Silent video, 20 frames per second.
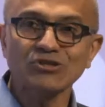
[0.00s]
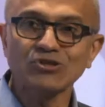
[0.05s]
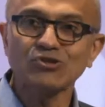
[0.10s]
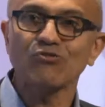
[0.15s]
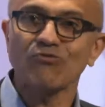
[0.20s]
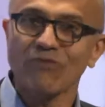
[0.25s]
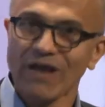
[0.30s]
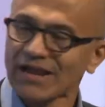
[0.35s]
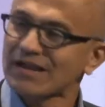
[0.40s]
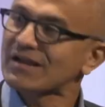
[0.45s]
to
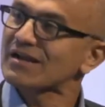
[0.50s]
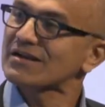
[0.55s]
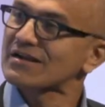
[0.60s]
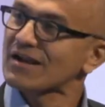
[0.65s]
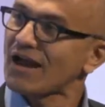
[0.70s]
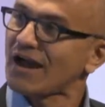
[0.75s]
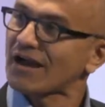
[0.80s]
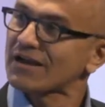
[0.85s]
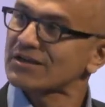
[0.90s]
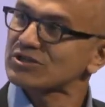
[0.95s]

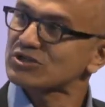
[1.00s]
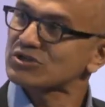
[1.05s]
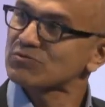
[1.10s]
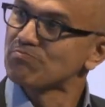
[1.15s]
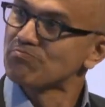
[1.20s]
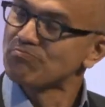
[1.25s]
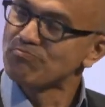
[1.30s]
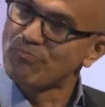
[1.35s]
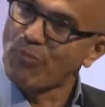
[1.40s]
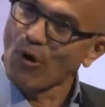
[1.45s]
recognize
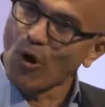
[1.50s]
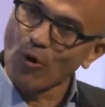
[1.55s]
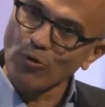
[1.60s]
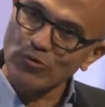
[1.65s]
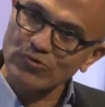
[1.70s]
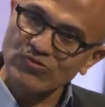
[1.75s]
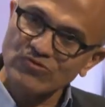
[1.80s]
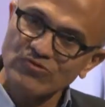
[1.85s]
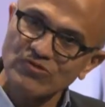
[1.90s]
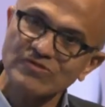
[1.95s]

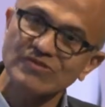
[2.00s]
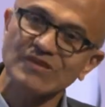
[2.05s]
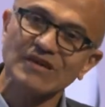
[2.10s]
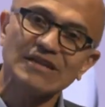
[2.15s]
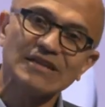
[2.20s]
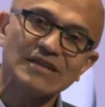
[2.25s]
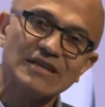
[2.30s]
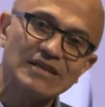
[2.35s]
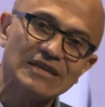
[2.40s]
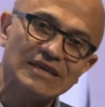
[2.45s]
both the
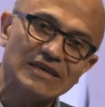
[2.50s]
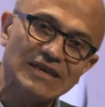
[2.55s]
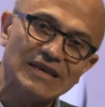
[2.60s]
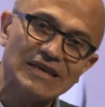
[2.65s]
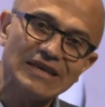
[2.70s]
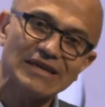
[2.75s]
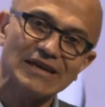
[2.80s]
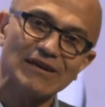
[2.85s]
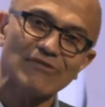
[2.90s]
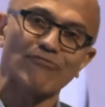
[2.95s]

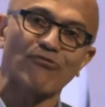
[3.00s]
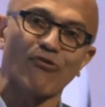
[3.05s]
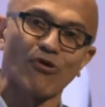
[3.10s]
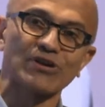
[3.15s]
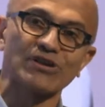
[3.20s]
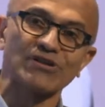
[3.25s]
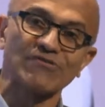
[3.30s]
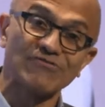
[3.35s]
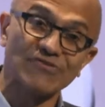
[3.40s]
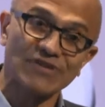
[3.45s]
need for
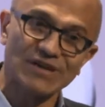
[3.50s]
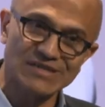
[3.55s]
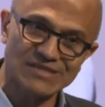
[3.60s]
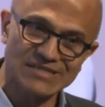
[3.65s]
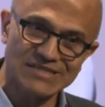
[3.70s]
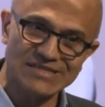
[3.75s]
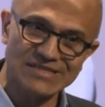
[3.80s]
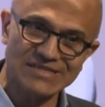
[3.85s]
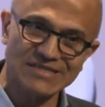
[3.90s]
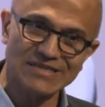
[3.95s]

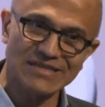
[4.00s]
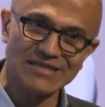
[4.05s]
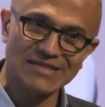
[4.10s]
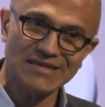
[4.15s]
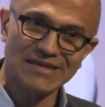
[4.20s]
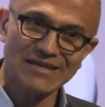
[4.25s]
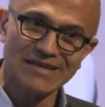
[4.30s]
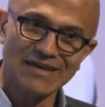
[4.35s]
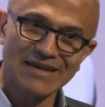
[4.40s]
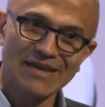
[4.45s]
diversity,
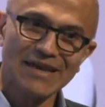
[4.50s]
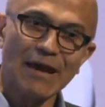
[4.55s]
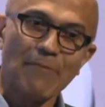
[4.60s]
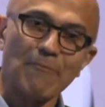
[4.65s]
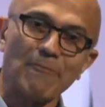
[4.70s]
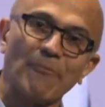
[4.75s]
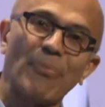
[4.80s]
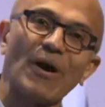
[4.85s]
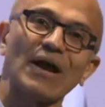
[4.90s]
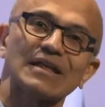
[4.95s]

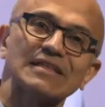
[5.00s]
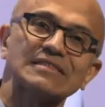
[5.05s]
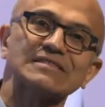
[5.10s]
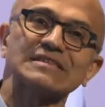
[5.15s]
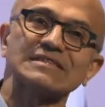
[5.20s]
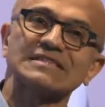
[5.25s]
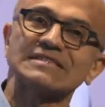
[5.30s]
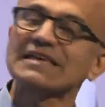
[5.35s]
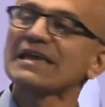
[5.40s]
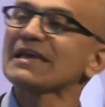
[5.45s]
but at
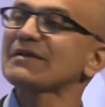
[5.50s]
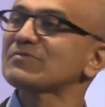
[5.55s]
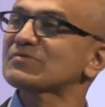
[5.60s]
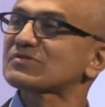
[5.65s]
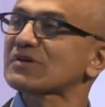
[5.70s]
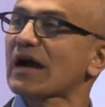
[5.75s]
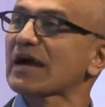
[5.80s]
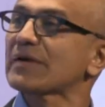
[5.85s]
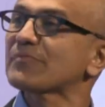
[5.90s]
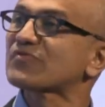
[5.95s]
the same
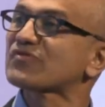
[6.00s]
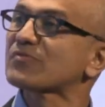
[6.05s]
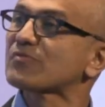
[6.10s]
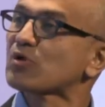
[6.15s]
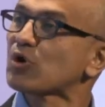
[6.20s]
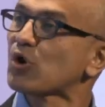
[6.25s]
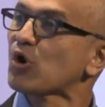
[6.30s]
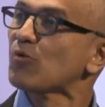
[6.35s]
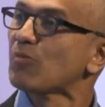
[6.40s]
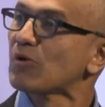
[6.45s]
time some
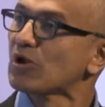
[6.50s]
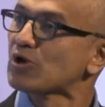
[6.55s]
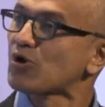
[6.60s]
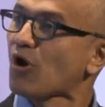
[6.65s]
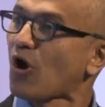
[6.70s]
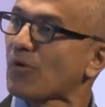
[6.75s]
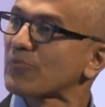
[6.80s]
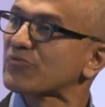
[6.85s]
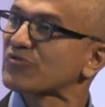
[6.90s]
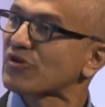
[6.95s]
global
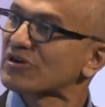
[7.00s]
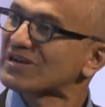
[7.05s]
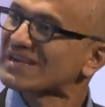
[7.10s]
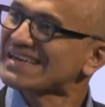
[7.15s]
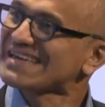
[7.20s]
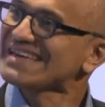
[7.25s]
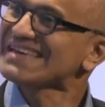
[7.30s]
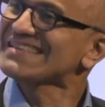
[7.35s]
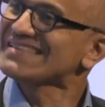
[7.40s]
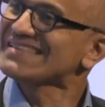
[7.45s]
norms on key